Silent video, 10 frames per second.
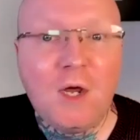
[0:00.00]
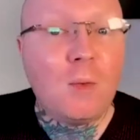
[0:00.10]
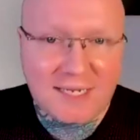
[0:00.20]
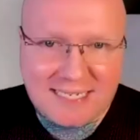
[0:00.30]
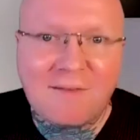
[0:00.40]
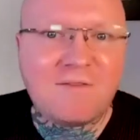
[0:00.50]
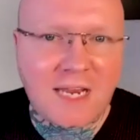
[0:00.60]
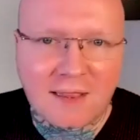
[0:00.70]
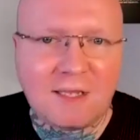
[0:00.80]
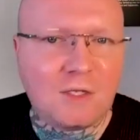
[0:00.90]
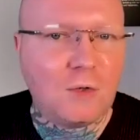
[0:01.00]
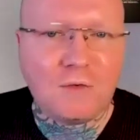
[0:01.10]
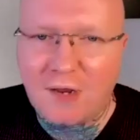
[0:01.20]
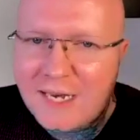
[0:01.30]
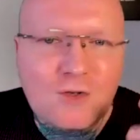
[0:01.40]
Whereas I'm very like you,
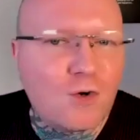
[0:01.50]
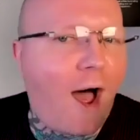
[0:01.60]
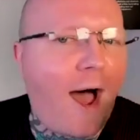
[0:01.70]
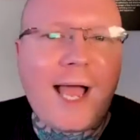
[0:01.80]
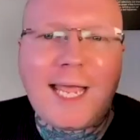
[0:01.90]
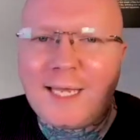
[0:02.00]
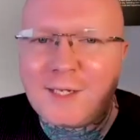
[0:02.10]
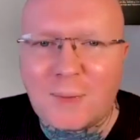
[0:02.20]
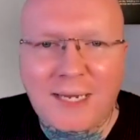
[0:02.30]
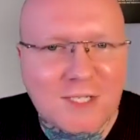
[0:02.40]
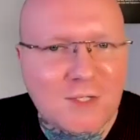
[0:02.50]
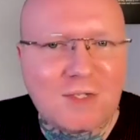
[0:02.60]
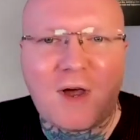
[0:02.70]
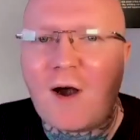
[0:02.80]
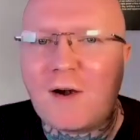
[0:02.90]
very dry and quite
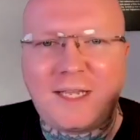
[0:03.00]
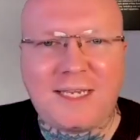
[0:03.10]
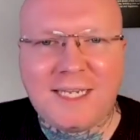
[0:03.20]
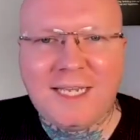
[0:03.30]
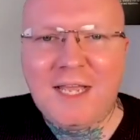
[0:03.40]
dark, and